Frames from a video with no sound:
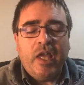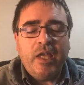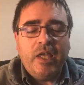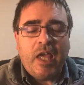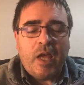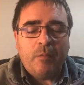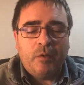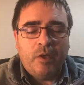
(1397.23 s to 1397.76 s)
and
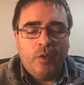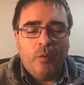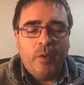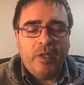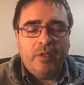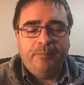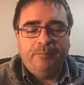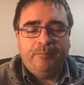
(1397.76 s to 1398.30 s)
how he
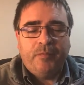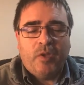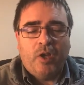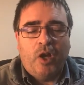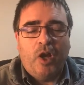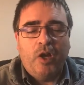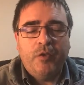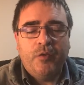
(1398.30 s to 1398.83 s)
kept
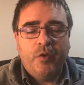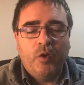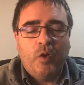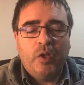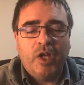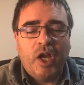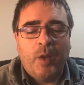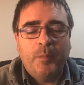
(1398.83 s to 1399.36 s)
going,
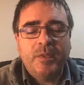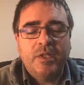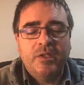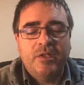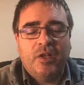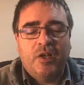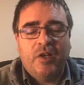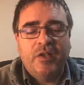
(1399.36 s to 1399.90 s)
how through all
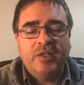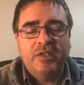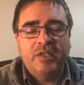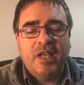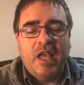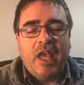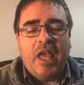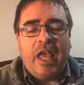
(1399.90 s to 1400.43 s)
the ups and
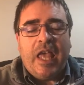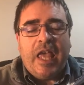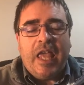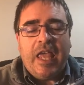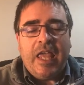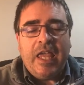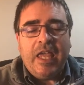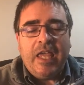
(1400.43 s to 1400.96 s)
downs,
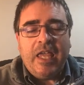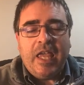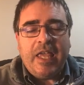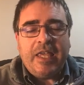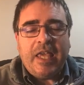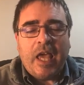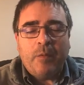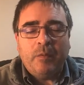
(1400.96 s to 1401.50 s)

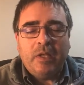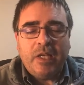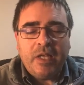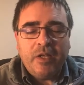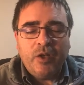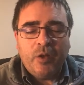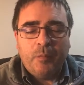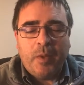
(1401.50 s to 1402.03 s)
he
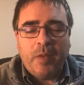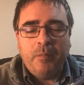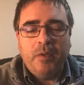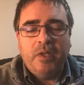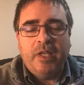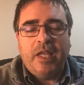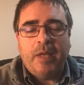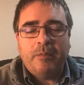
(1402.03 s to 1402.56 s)
kept
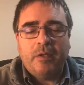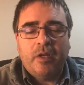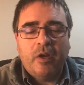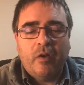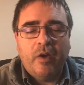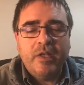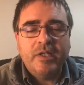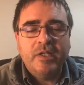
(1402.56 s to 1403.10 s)
leading your people,
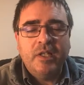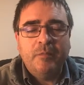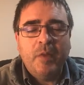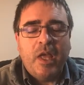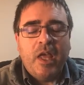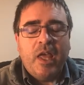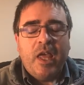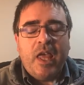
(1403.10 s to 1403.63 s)
he kept
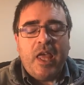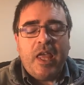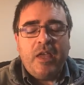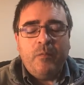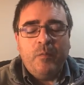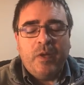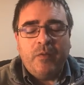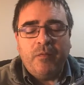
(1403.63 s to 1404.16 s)
encouraging them.
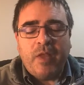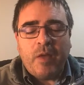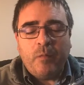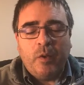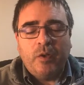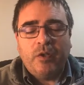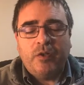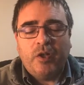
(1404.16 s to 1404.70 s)

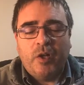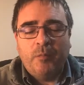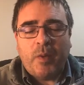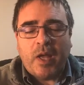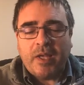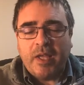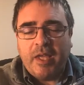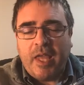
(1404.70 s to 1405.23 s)
Whenever they
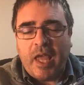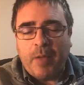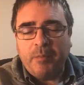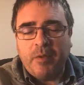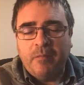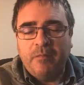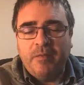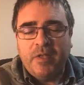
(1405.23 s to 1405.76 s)
wanted to turn
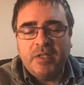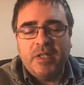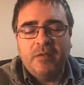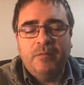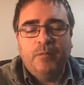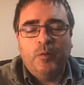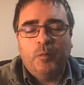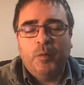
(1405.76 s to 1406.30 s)
back, he kept
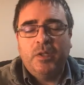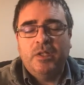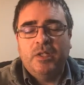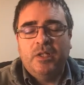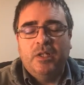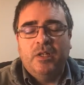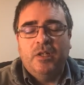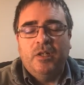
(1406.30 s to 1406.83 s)
them facing
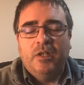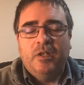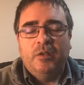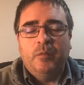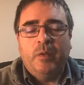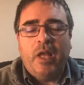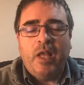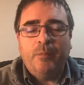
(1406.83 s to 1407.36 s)
forward.
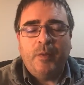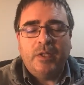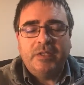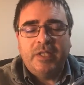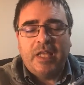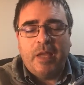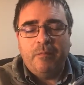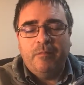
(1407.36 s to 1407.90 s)

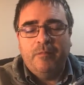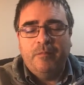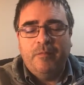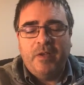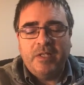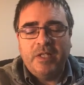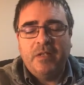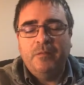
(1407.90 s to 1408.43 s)
Lord, help us to
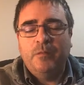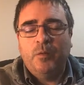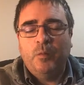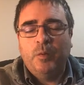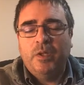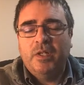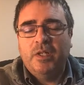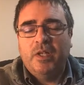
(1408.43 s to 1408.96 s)
keep
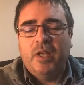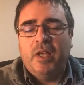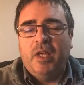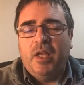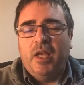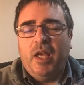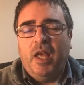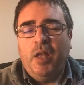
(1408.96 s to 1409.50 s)
facing
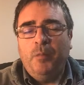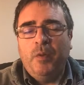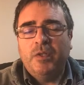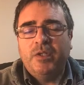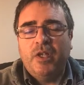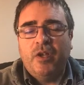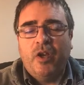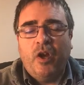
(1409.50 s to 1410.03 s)
forward.
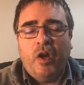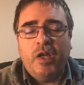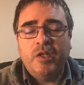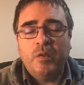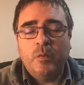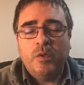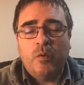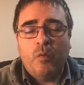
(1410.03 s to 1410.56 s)
Help us
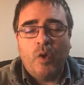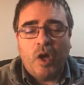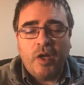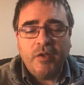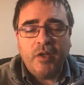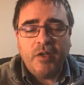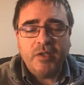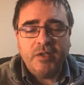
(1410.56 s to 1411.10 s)
to encourage
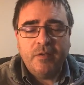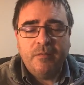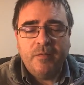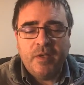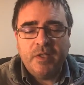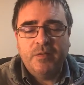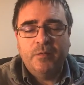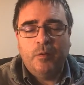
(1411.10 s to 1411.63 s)
those
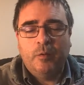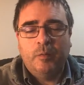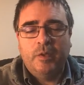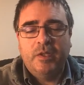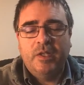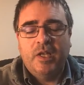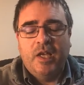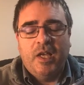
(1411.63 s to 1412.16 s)
around us to
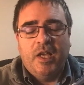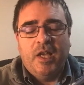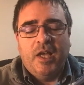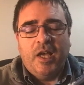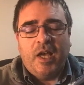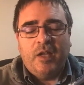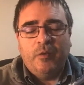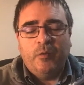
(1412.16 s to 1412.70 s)
face forward.